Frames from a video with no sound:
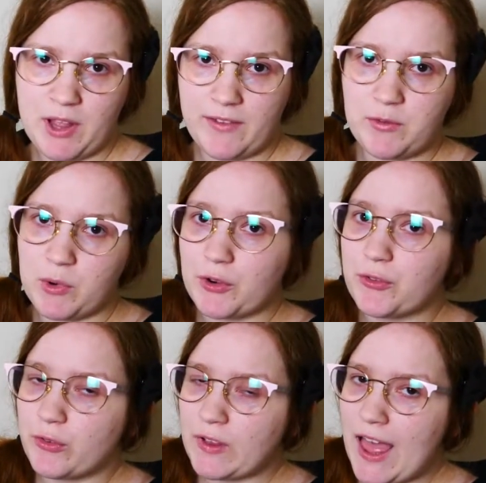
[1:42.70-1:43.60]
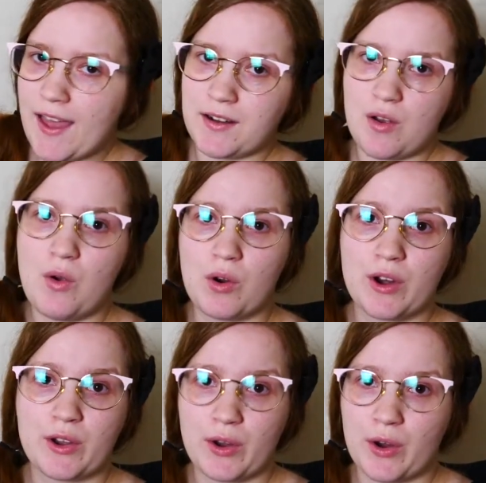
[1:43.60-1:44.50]
of a more flat
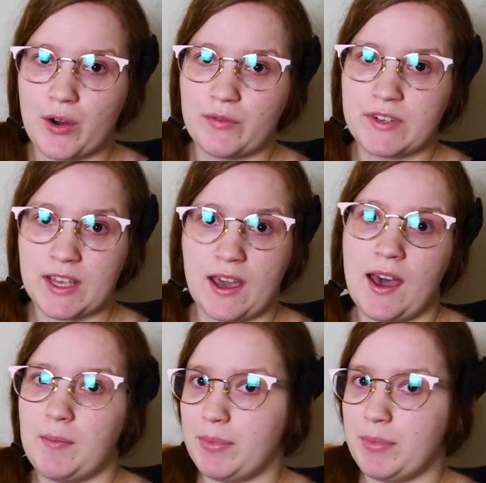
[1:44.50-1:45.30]
or curved cup.